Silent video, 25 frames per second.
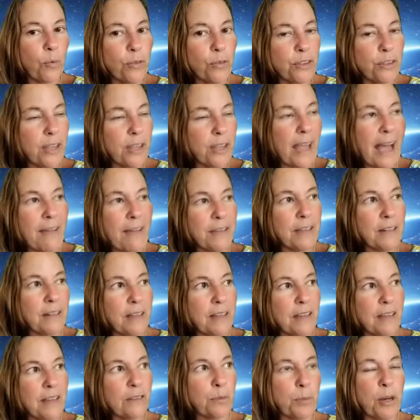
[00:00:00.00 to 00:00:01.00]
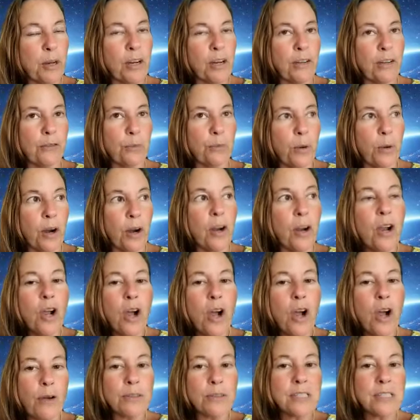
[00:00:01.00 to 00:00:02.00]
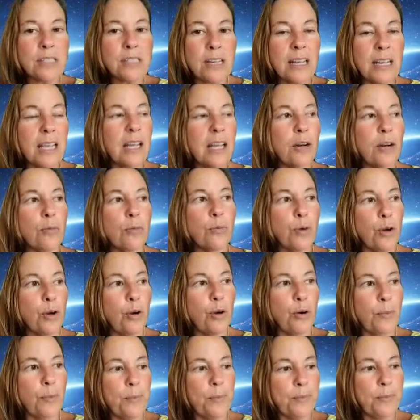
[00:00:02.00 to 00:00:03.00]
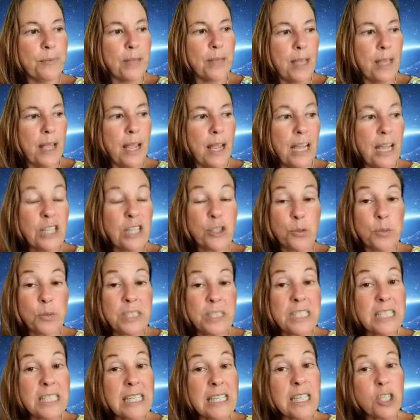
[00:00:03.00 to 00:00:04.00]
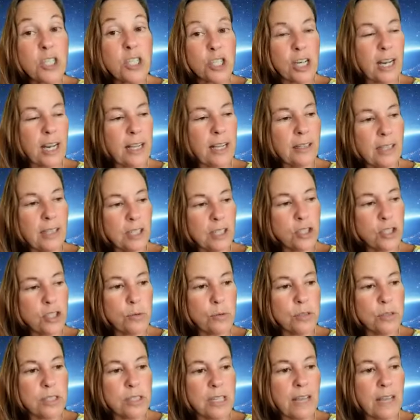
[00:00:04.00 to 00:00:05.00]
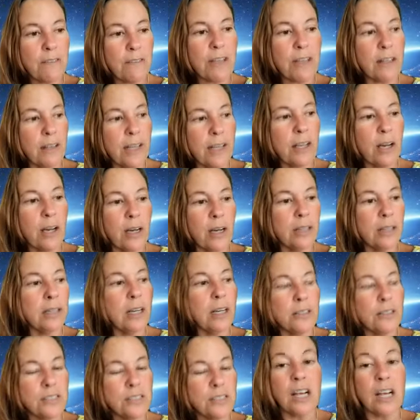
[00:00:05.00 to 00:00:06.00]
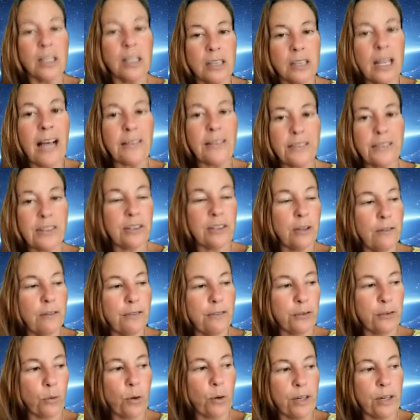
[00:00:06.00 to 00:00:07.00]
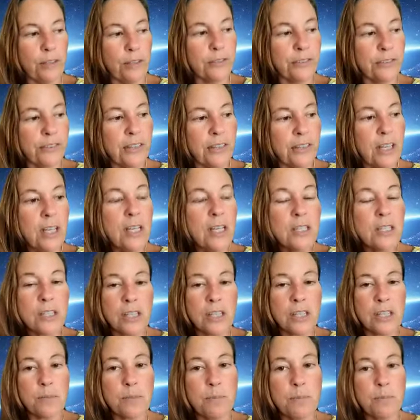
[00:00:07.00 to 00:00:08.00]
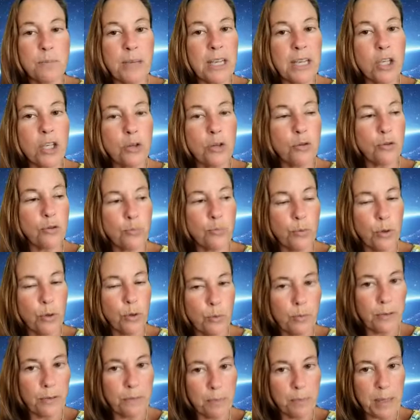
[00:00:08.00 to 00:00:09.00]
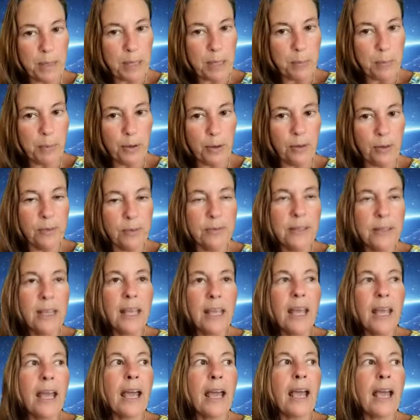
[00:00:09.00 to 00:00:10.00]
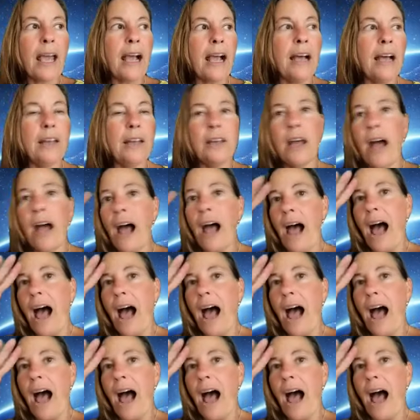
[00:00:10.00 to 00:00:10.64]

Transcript: the having the experience where I was sitting in a room and she was teaching like she was giving like a, a, t- a lesson of sorts to this big huge room of people and